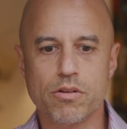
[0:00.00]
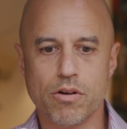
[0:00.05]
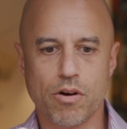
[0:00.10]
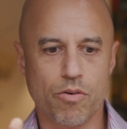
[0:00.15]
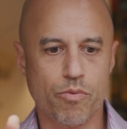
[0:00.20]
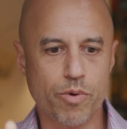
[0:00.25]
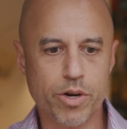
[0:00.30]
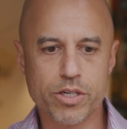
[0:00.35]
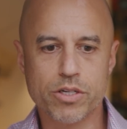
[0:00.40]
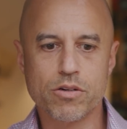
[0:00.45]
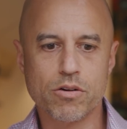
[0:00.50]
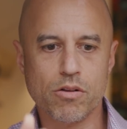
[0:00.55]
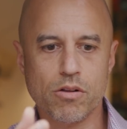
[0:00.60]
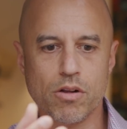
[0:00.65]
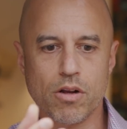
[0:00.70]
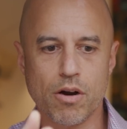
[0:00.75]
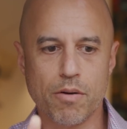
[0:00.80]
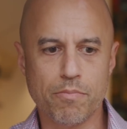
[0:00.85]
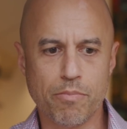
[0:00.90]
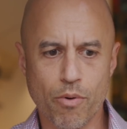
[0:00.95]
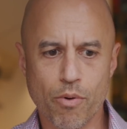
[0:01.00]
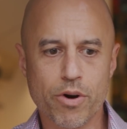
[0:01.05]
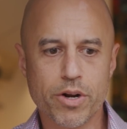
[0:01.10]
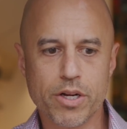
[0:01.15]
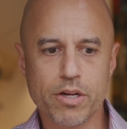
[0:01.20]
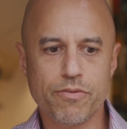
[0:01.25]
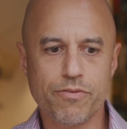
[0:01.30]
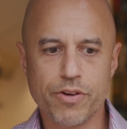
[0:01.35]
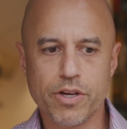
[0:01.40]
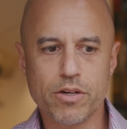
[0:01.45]
original
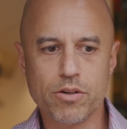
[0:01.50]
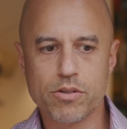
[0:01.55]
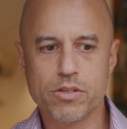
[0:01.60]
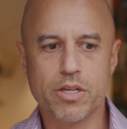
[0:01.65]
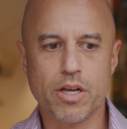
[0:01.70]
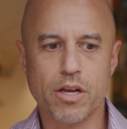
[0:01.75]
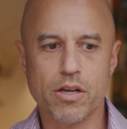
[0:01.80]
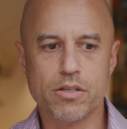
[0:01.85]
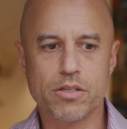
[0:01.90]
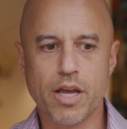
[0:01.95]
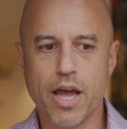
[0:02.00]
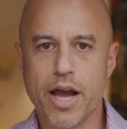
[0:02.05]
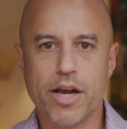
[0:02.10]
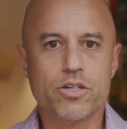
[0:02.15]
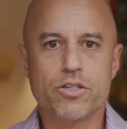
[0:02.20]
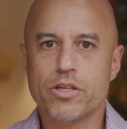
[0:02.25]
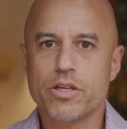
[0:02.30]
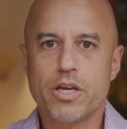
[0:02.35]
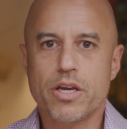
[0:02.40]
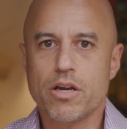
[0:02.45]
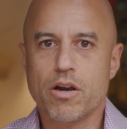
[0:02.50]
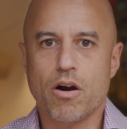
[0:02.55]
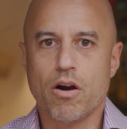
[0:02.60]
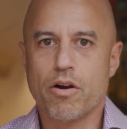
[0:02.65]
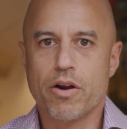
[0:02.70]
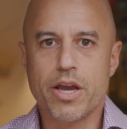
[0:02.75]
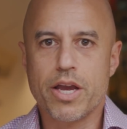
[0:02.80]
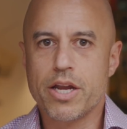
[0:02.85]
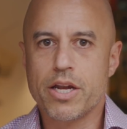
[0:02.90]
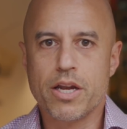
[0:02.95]
aborted fetal cells, actually
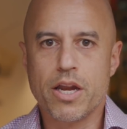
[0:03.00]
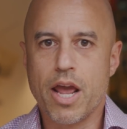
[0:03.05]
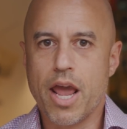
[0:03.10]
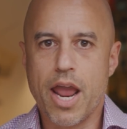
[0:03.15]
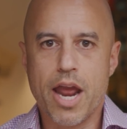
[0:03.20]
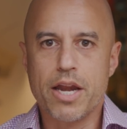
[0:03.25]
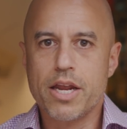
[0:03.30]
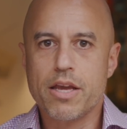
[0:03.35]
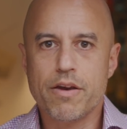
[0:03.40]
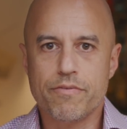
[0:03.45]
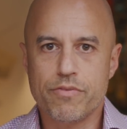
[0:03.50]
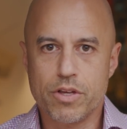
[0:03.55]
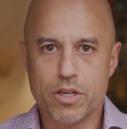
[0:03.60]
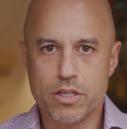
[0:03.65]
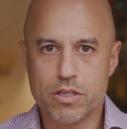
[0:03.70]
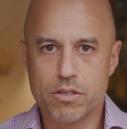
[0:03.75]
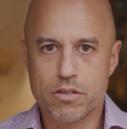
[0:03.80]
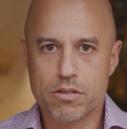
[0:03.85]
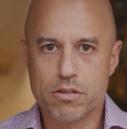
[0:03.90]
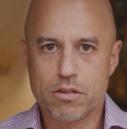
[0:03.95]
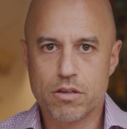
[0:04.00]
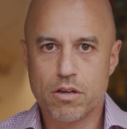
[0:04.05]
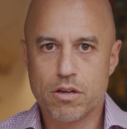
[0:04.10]
are in any of these